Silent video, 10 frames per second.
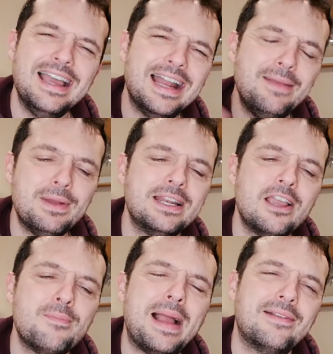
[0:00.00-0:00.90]
and then we're going to
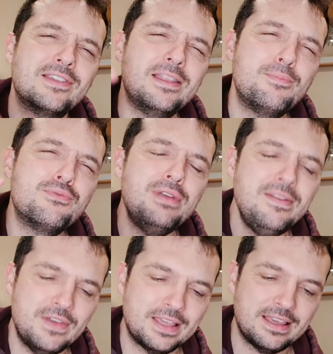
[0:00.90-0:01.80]
go back to the
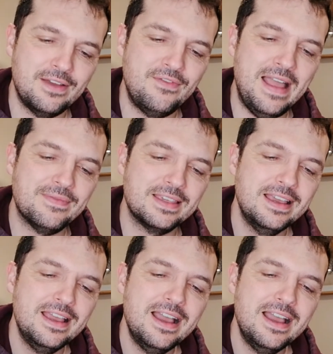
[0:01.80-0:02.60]
previous event.